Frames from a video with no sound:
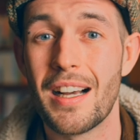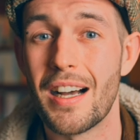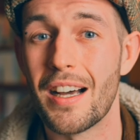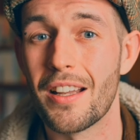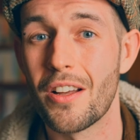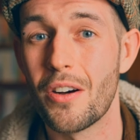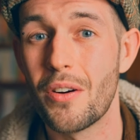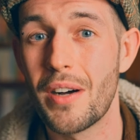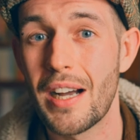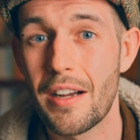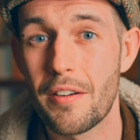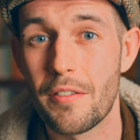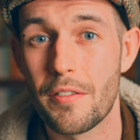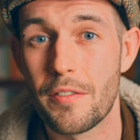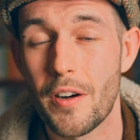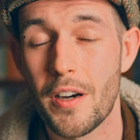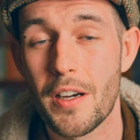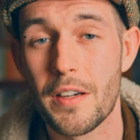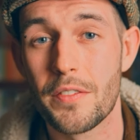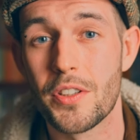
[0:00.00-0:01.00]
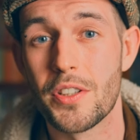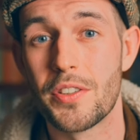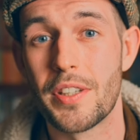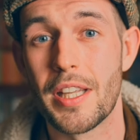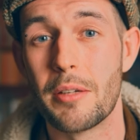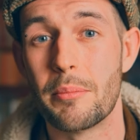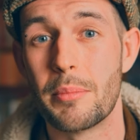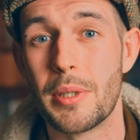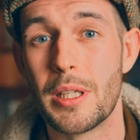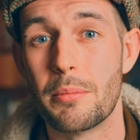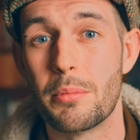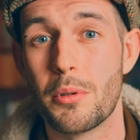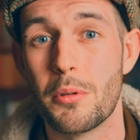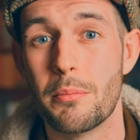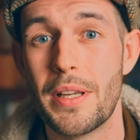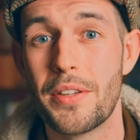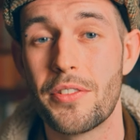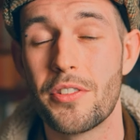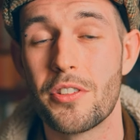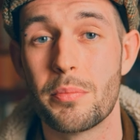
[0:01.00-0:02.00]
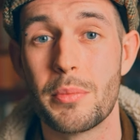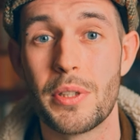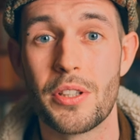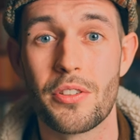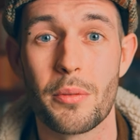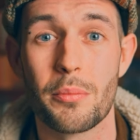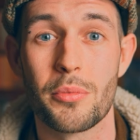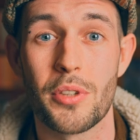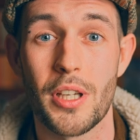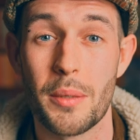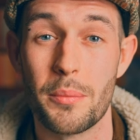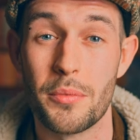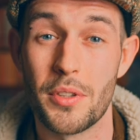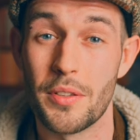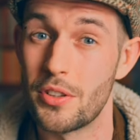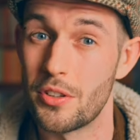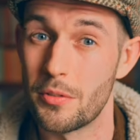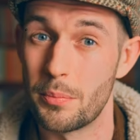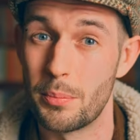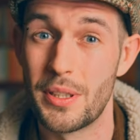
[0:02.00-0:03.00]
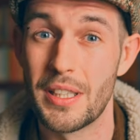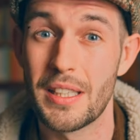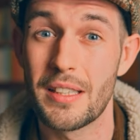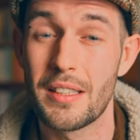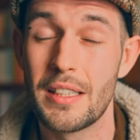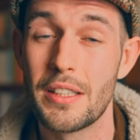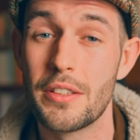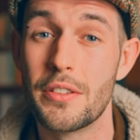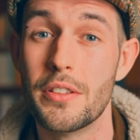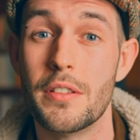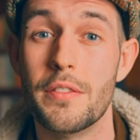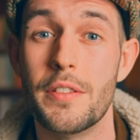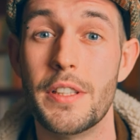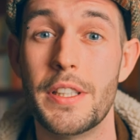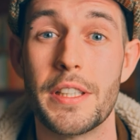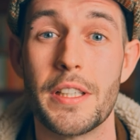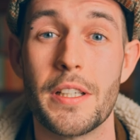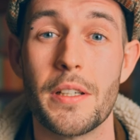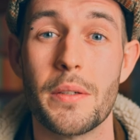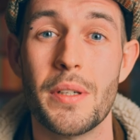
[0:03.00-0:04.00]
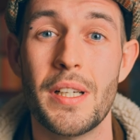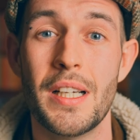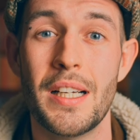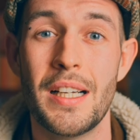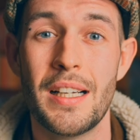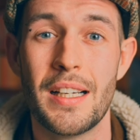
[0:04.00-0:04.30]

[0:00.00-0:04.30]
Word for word: and I'll have five to 10 people message me sometimes if it's a particularly good video,